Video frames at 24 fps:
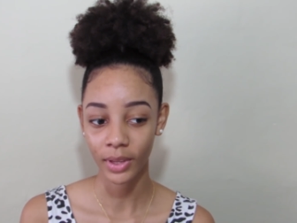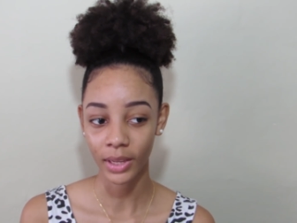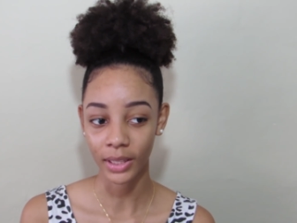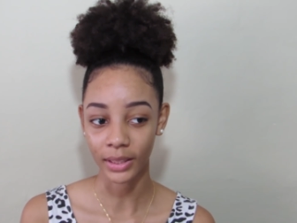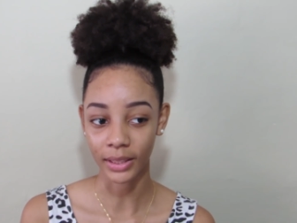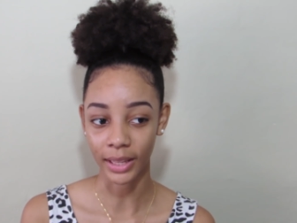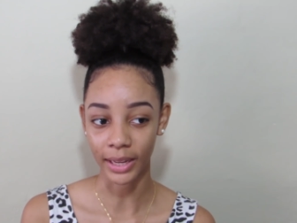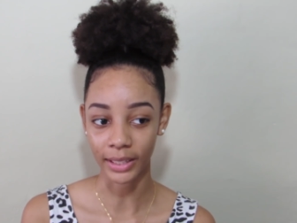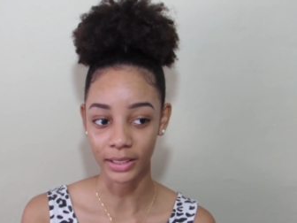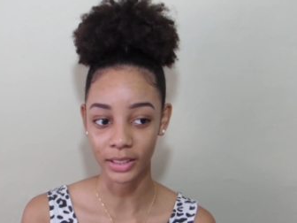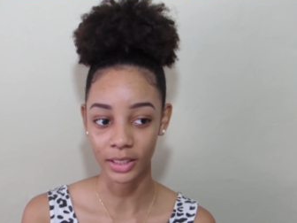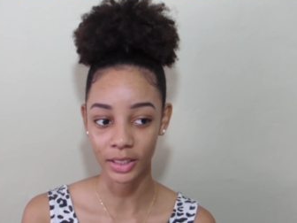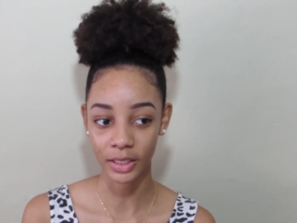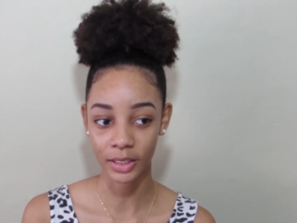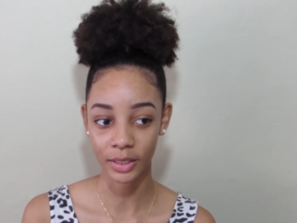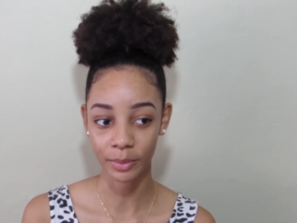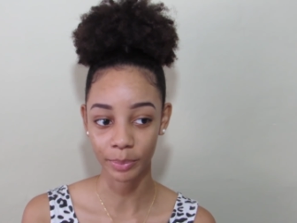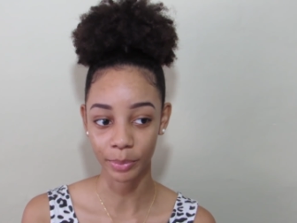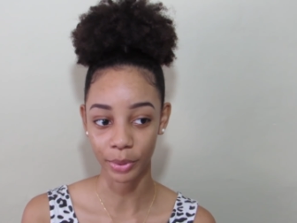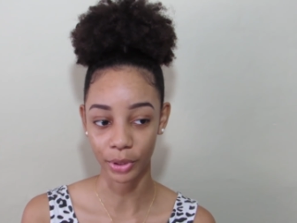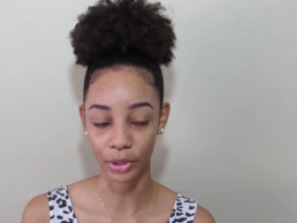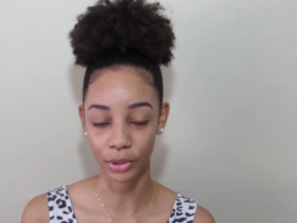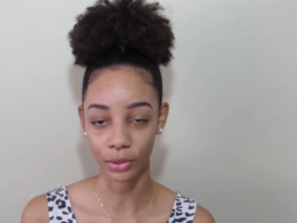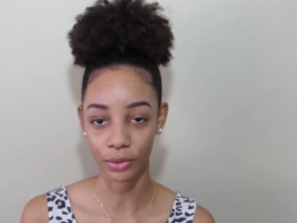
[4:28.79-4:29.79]
that's
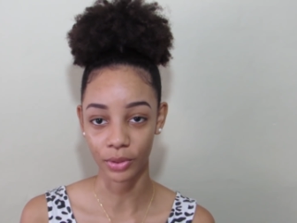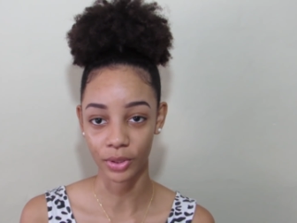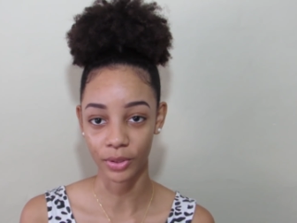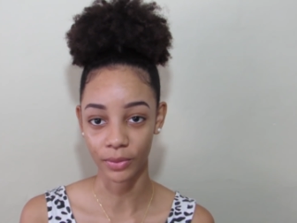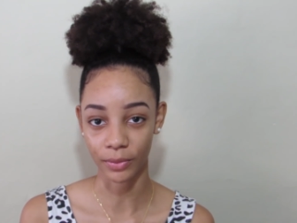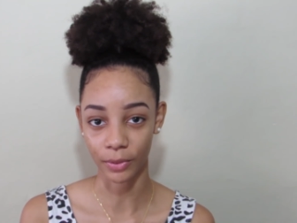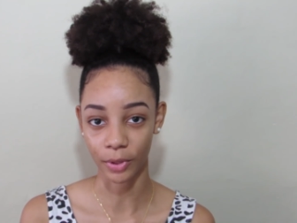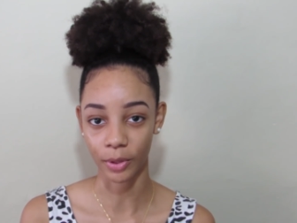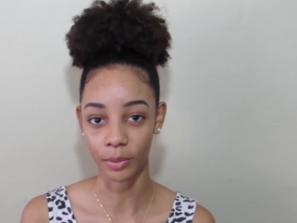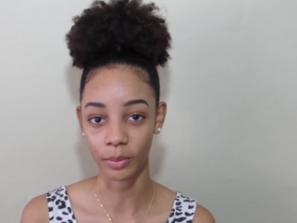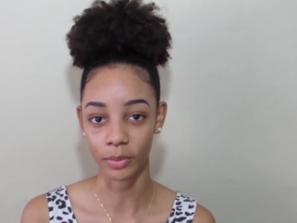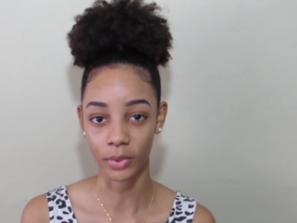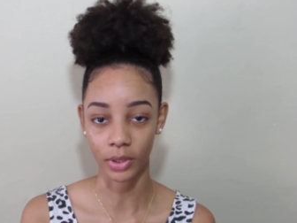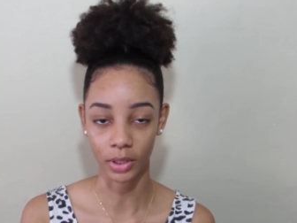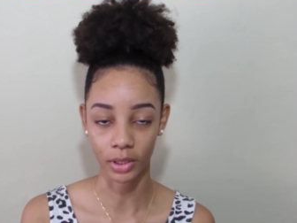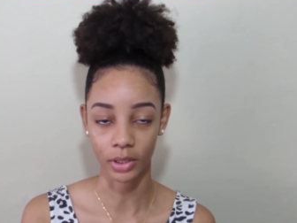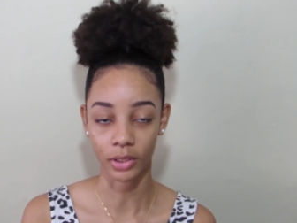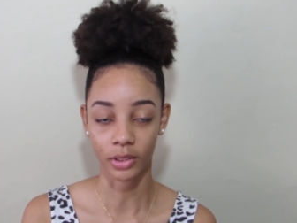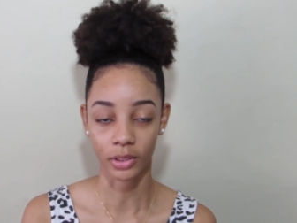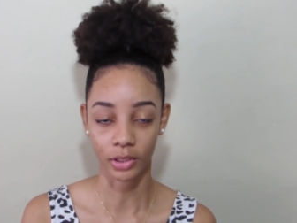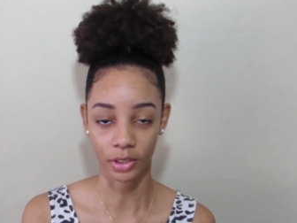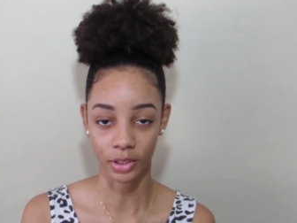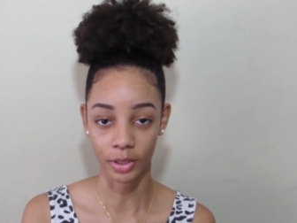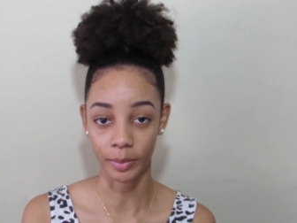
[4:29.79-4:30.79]
produced from
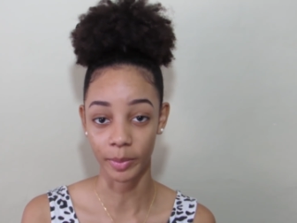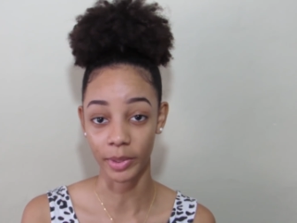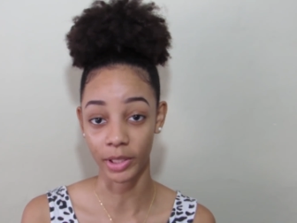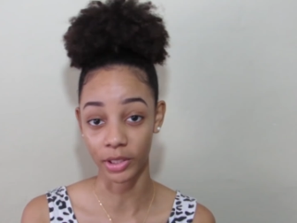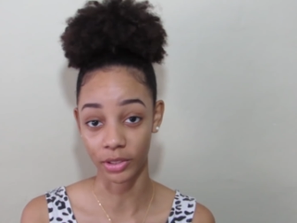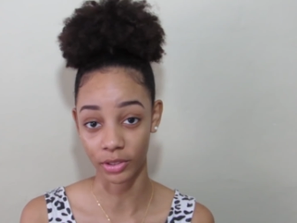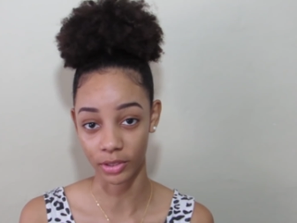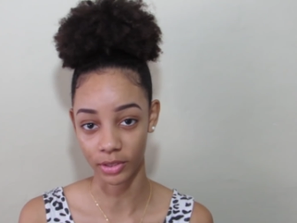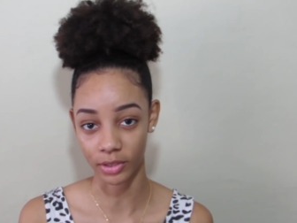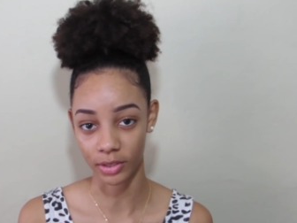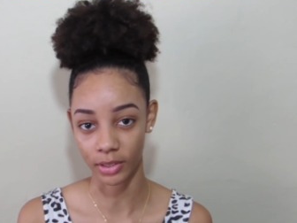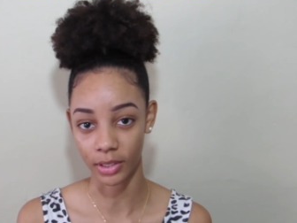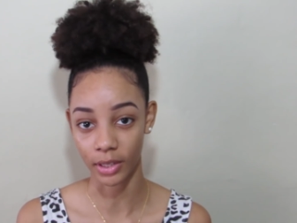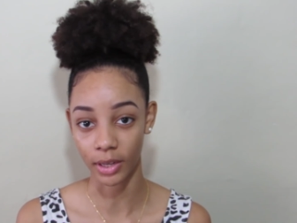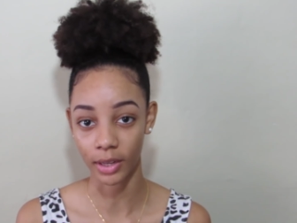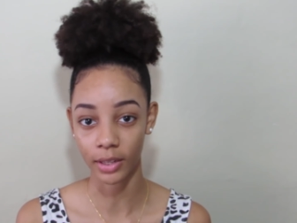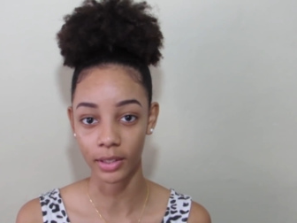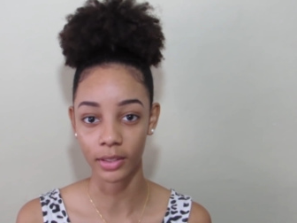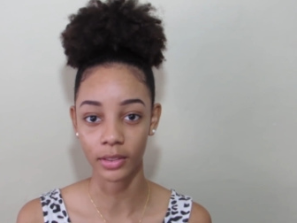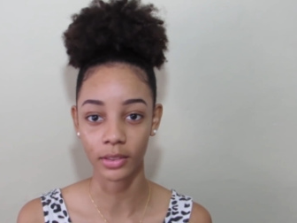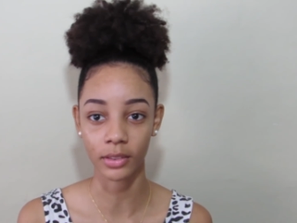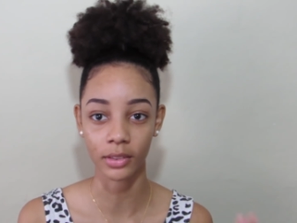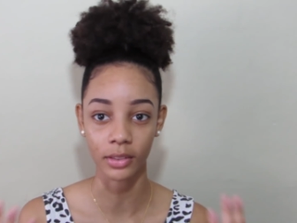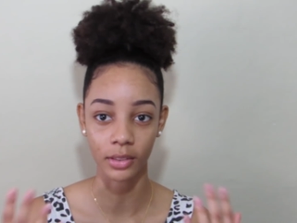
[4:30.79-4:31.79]
the sebaceous
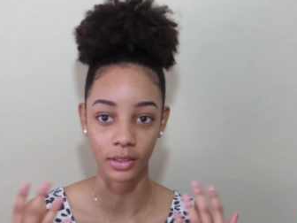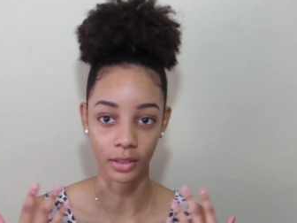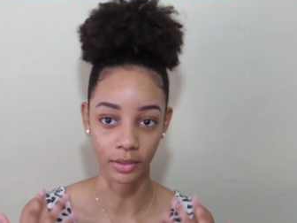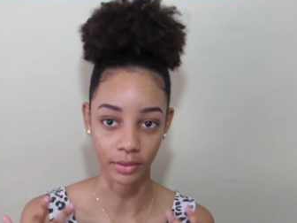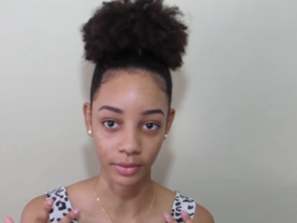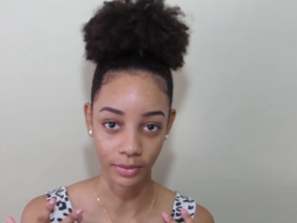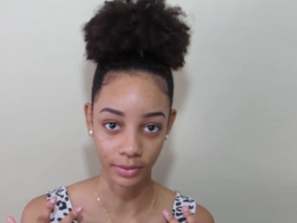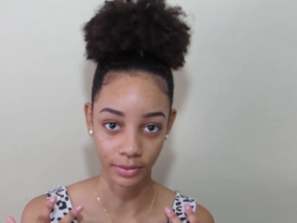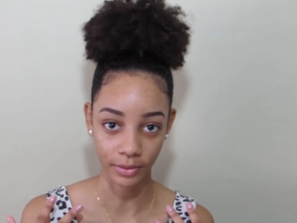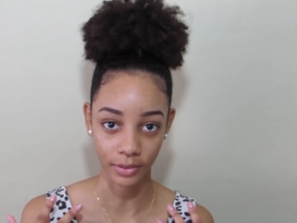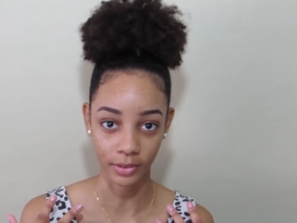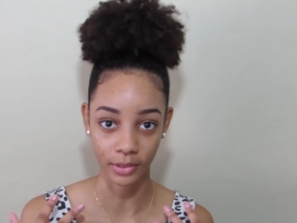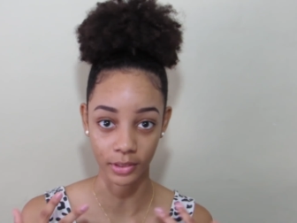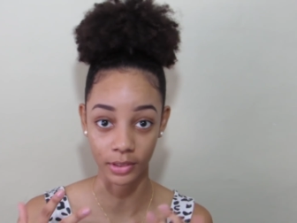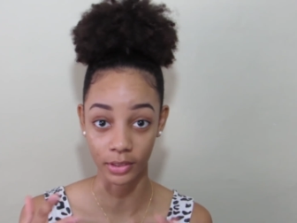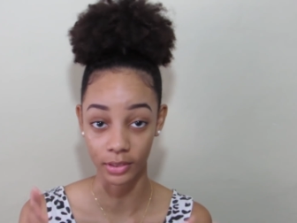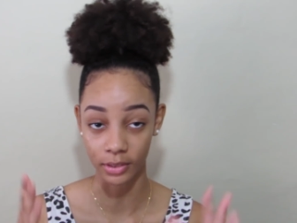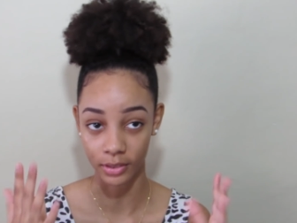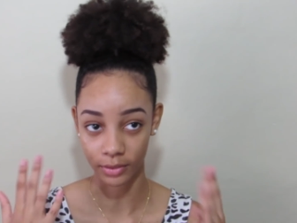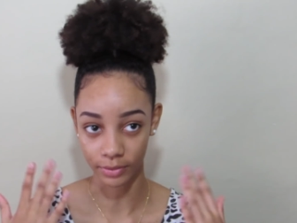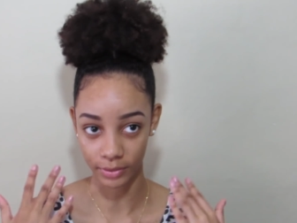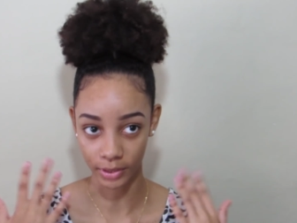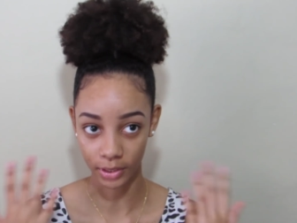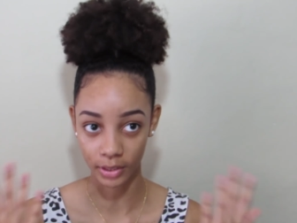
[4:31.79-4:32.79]
glands in
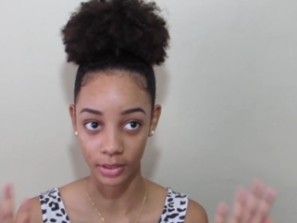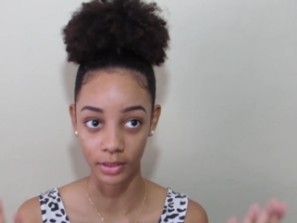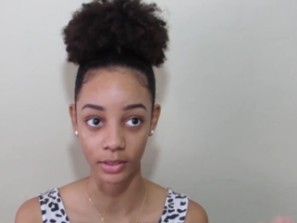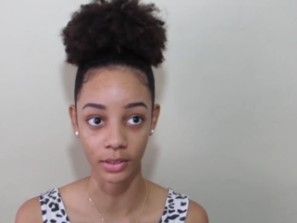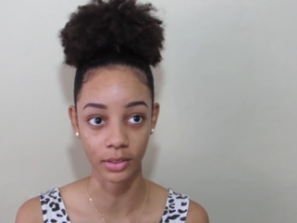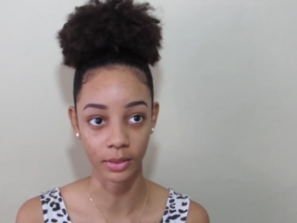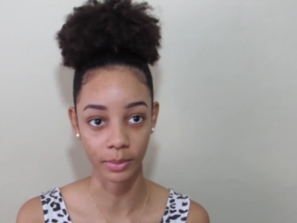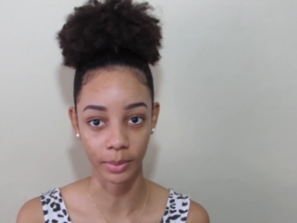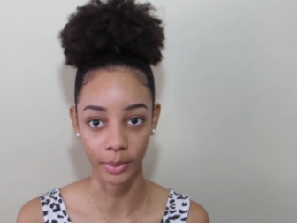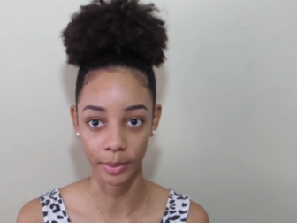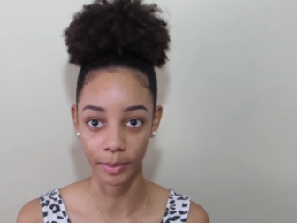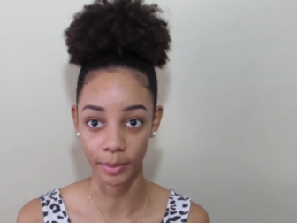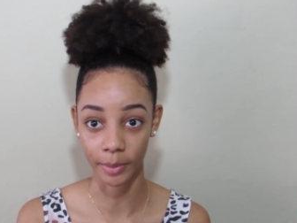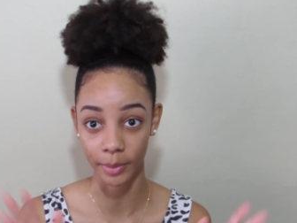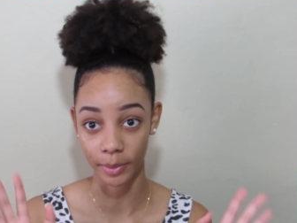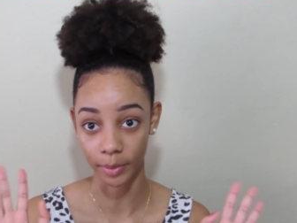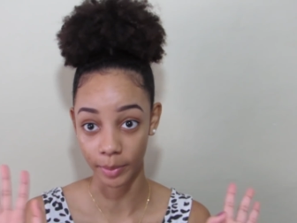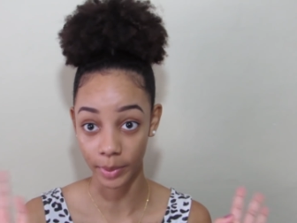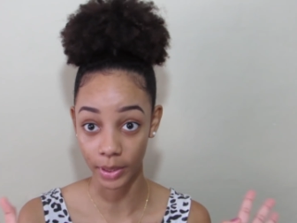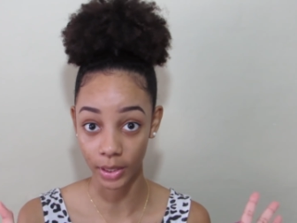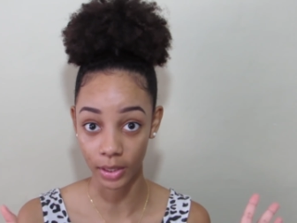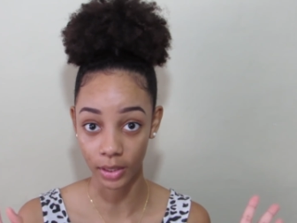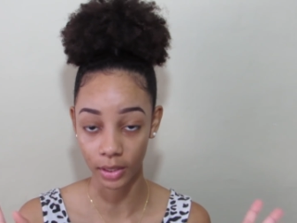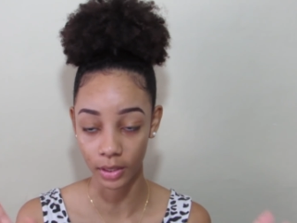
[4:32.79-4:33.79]
this face, blah blah
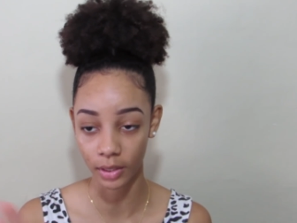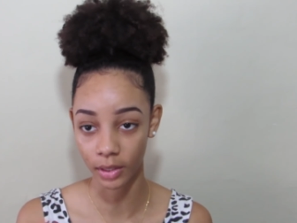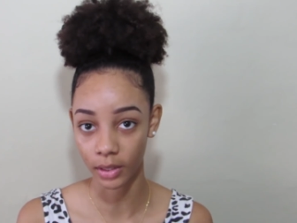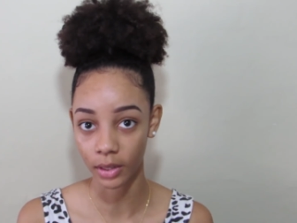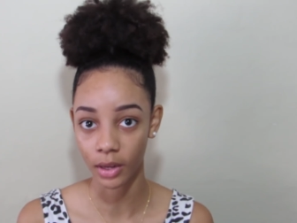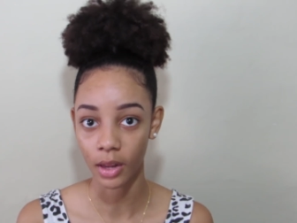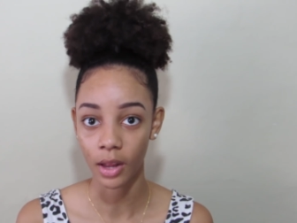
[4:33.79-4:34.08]
blah.